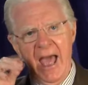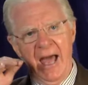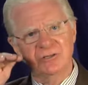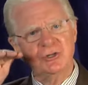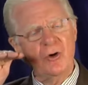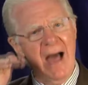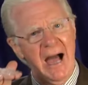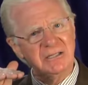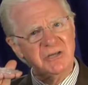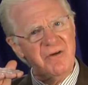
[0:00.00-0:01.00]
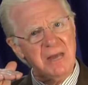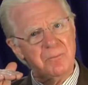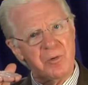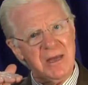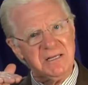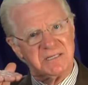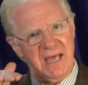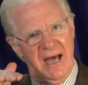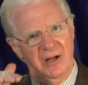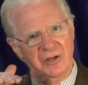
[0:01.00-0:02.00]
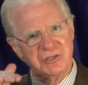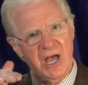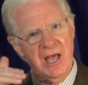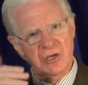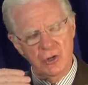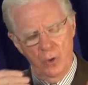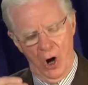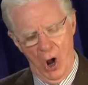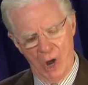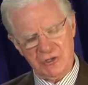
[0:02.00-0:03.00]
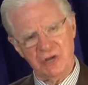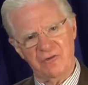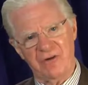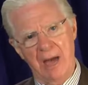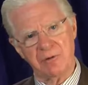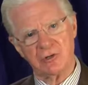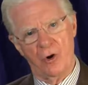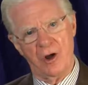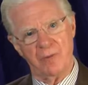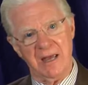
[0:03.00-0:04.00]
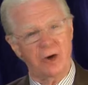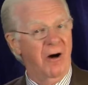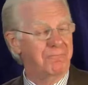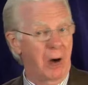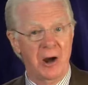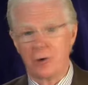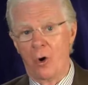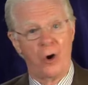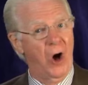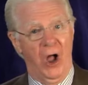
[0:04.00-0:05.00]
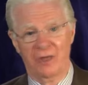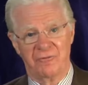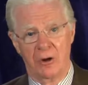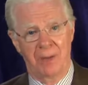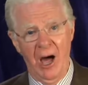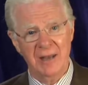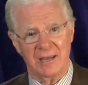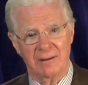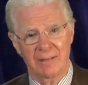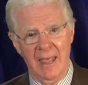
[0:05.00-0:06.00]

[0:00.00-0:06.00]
As you activate brain cells, you alter the vibratory rate of part or all of your body.